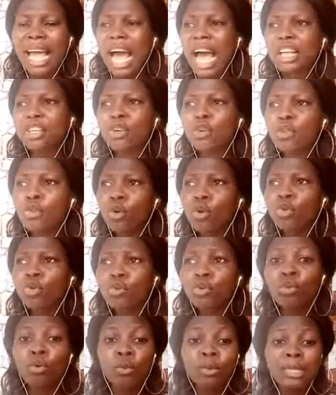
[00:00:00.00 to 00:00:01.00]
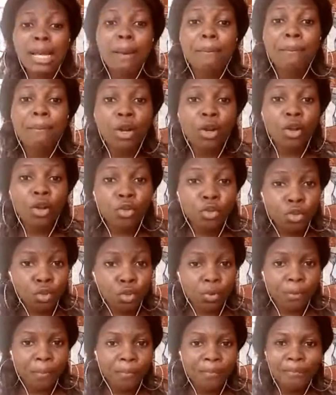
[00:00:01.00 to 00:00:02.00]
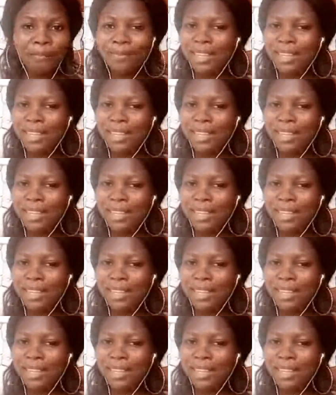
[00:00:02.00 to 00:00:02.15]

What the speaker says: I just go to groups I belong to.